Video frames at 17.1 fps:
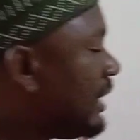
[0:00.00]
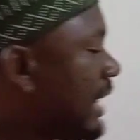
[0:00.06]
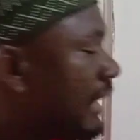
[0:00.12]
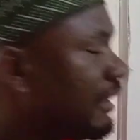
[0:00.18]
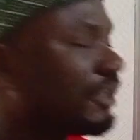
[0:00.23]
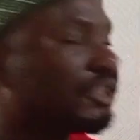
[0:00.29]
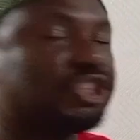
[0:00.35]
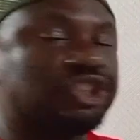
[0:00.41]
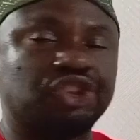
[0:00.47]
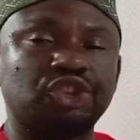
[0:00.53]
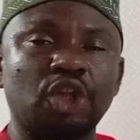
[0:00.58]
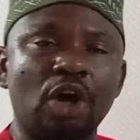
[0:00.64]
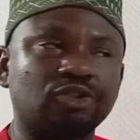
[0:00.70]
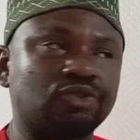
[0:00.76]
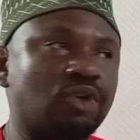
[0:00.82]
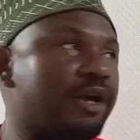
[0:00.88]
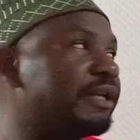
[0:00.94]
Now this is
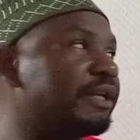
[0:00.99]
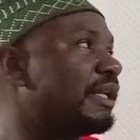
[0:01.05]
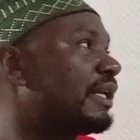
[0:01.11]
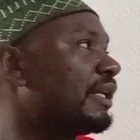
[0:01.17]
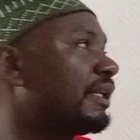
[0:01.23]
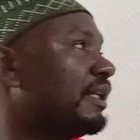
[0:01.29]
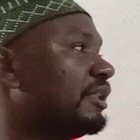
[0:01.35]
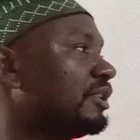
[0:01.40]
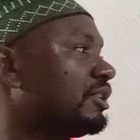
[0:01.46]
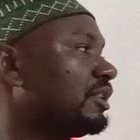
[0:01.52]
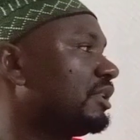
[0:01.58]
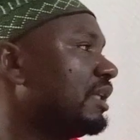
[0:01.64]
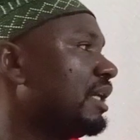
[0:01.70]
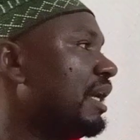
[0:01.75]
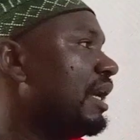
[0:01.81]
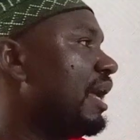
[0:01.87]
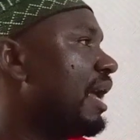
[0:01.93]
doctor in
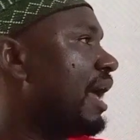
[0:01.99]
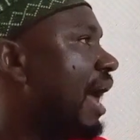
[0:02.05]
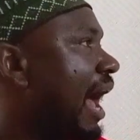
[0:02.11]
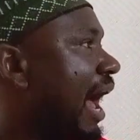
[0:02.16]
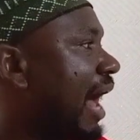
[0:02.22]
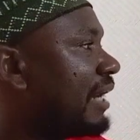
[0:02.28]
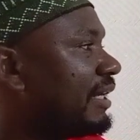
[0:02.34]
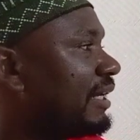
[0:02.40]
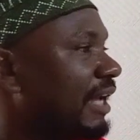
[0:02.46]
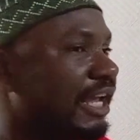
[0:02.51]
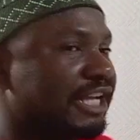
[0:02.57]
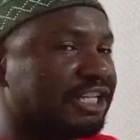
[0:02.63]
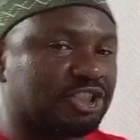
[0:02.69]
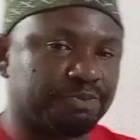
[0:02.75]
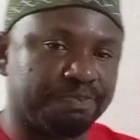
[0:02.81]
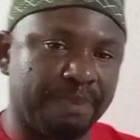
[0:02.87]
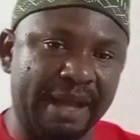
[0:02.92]
English, and
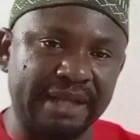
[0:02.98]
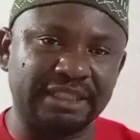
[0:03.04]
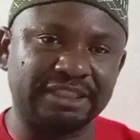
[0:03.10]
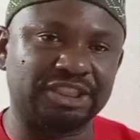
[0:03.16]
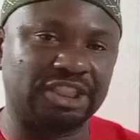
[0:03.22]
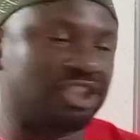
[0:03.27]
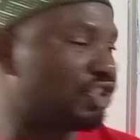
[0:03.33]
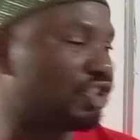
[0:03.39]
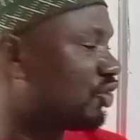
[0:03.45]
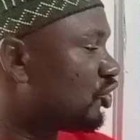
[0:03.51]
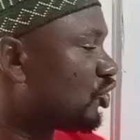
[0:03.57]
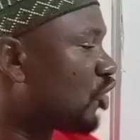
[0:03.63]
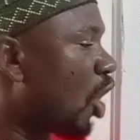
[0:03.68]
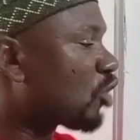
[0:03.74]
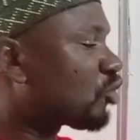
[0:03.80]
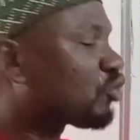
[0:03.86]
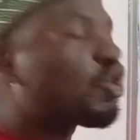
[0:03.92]
in Spanish is
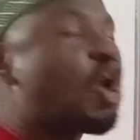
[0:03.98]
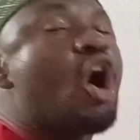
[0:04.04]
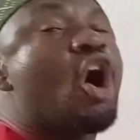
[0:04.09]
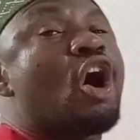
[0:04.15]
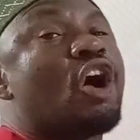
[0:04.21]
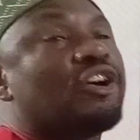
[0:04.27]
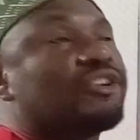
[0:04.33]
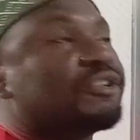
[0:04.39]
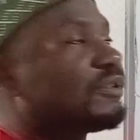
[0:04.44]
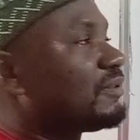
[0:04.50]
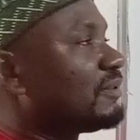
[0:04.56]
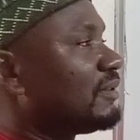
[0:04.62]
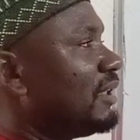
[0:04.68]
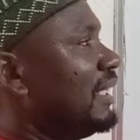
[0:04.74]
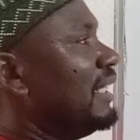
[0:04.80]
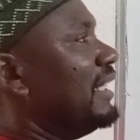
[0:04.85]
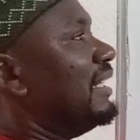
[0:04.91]

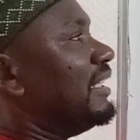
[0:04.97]
doctor.